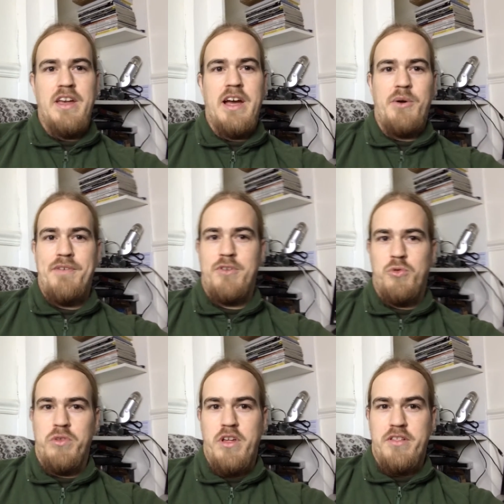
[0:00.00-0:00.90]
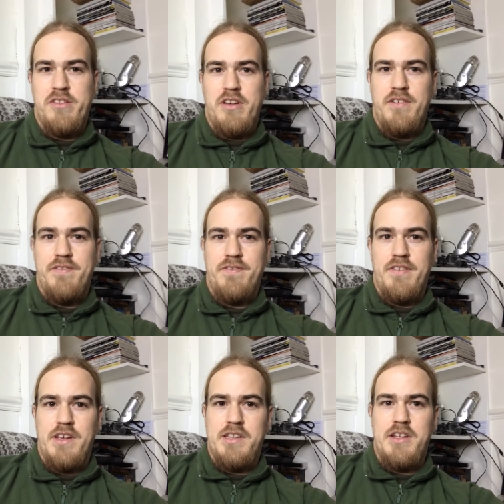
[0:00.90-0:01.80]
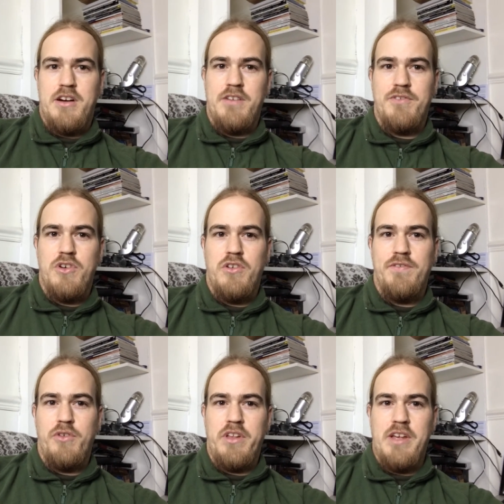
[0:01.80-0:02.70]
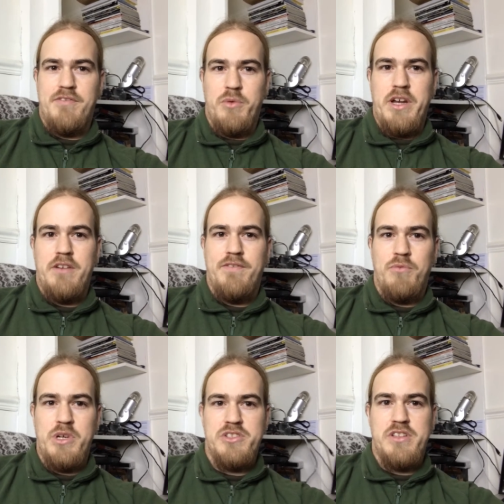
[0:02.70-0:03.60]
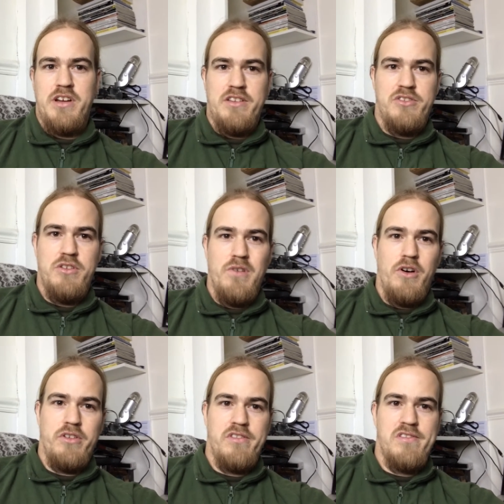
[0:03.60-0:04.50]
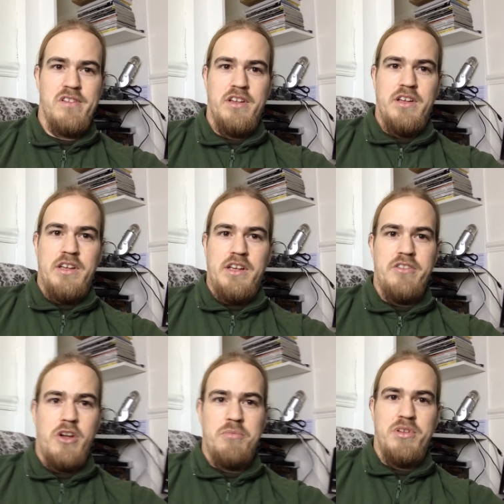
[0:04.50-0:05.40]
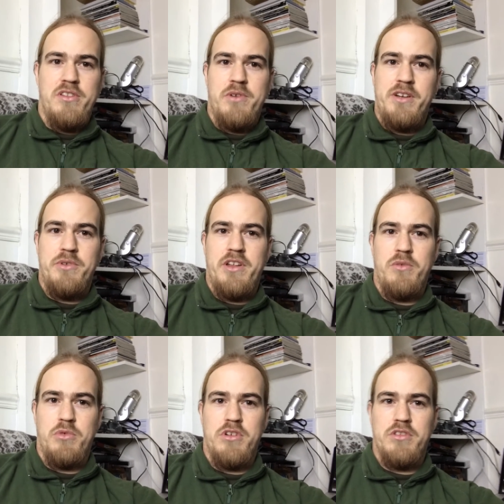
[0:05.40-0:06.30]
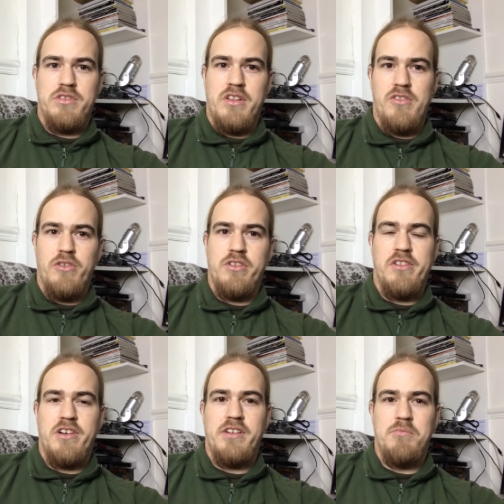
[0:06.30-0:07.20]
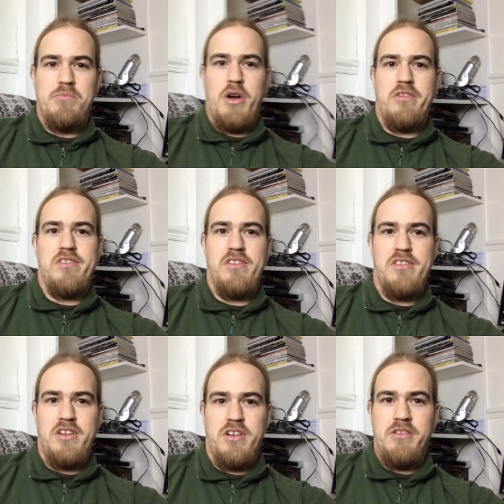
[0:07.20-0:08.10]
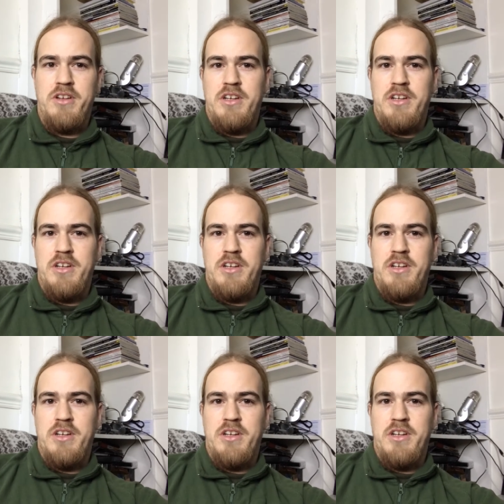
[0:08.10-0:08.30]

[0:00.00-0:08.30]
However, all the other stuff that I've got for the giveaway, of which there is 2 lots, is open to anyone in the world as long as I can post it to you.